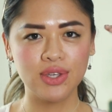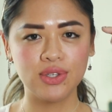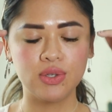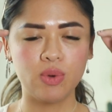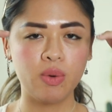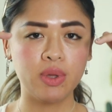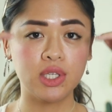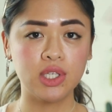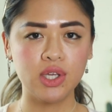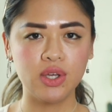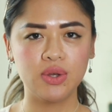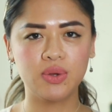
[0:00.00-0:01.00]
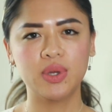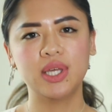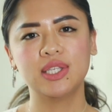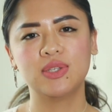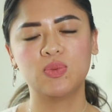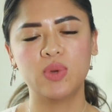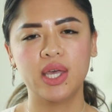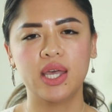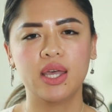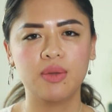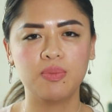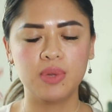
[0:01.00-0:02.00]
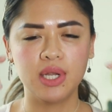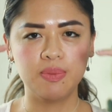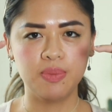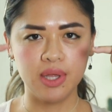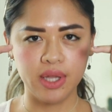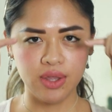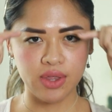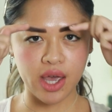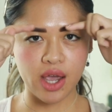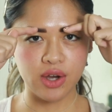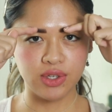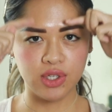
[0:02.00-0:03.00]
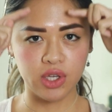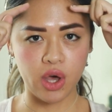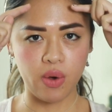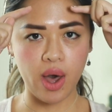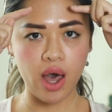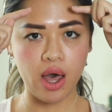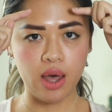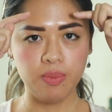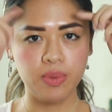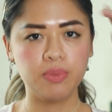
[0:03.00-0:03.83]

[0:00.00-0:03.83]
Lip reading: So what we do is we manipulate the hairs to go up,